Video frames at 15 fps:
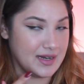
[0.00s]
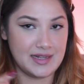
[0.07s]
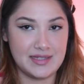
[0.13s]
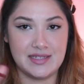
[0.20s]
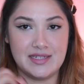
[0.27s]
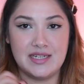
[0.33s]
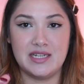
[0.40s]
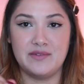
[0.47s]
and
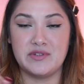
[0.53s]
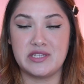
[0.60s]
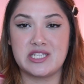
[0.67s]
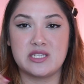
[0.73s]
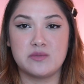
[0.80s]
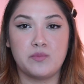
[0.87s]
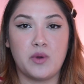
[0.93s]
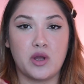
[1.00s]
I didn't even
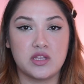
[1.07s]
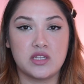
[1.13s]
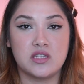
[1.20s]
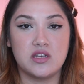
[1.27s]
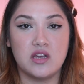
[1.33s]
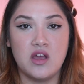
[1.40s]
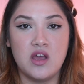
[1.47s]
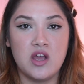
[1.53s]

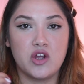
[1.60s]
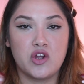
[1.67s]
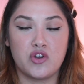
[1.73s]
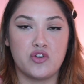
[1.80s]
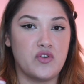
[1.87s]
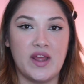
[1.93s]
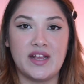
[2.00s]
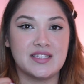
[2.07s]
spot
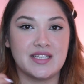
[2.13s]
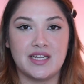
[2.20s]
correct.